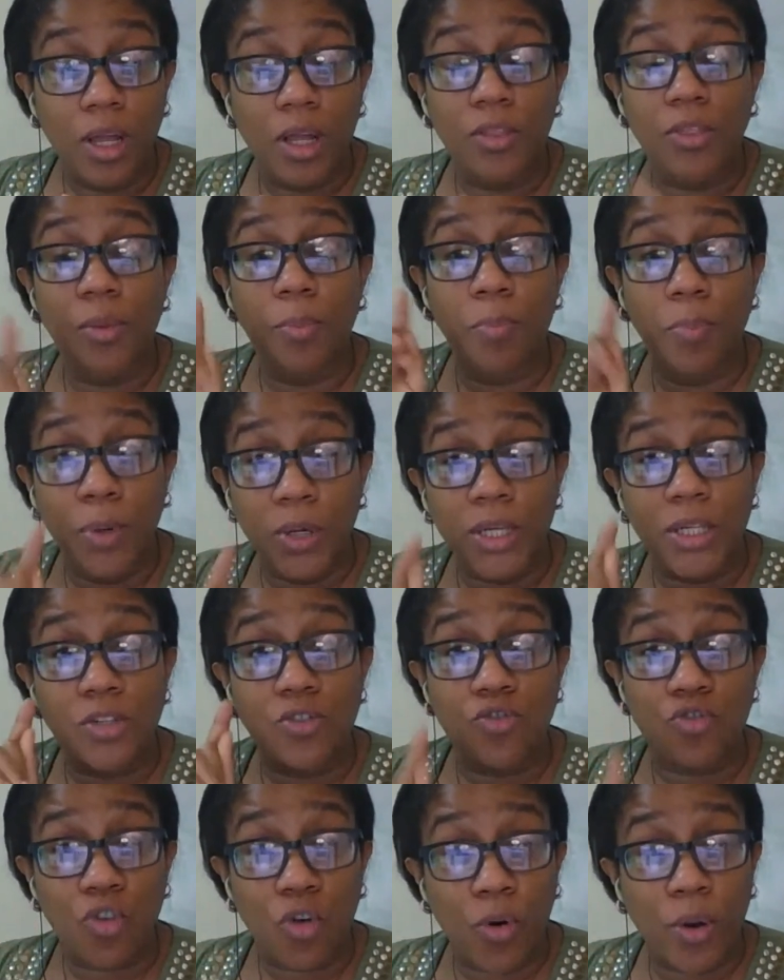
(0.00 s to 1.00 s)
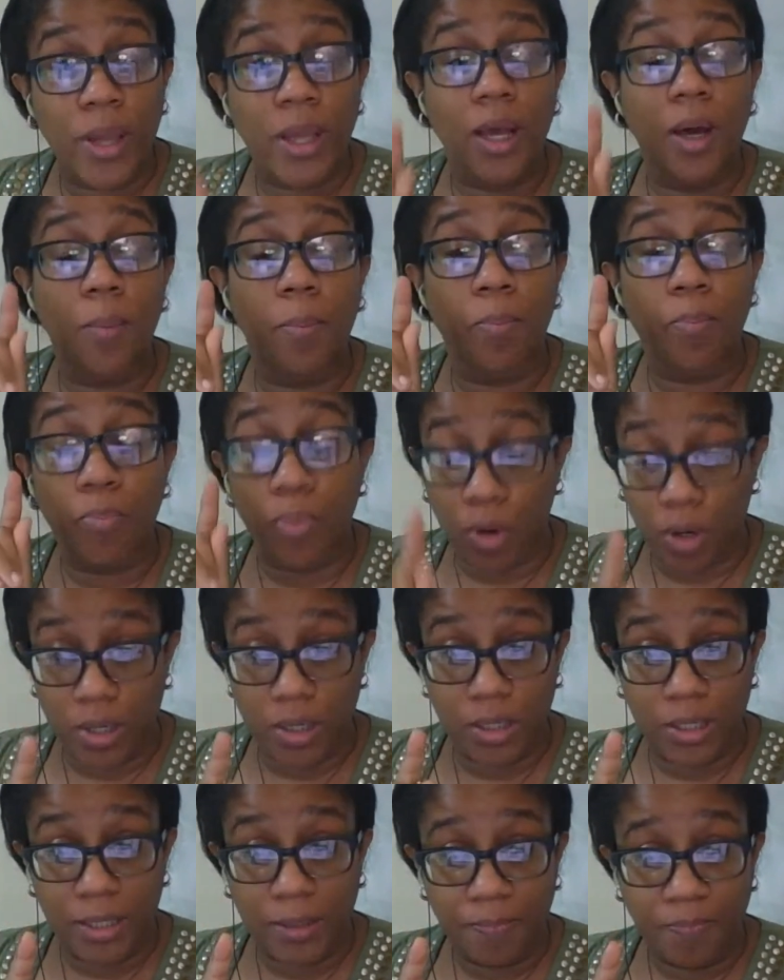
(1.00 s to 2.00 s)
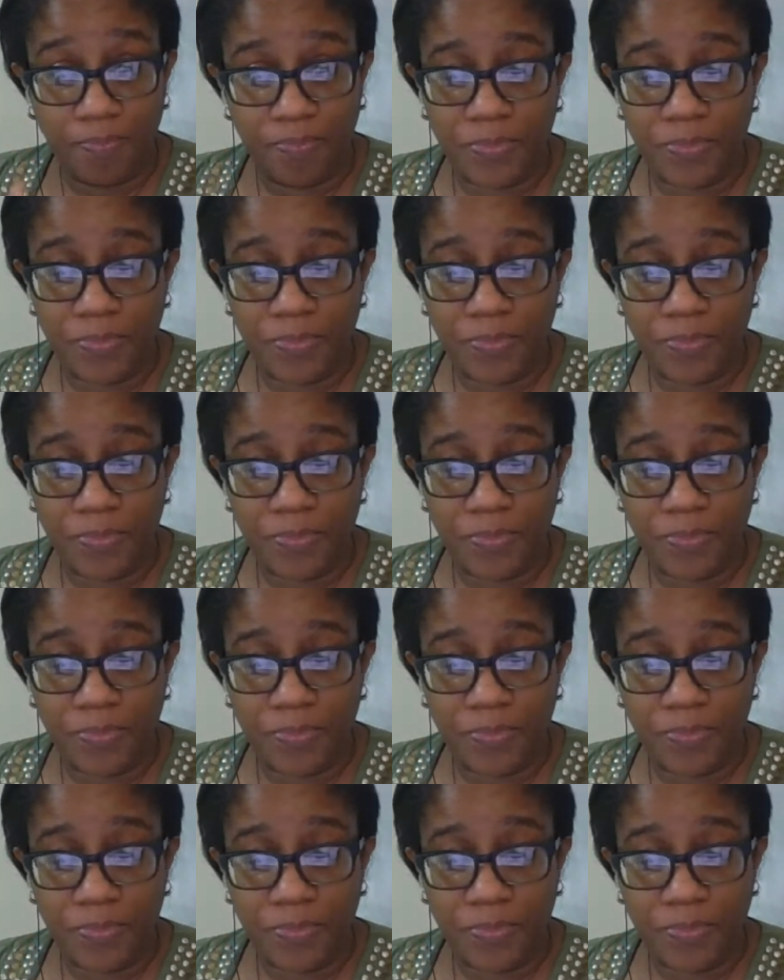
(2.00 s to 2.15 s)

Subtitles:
The book is drawing a broccoli.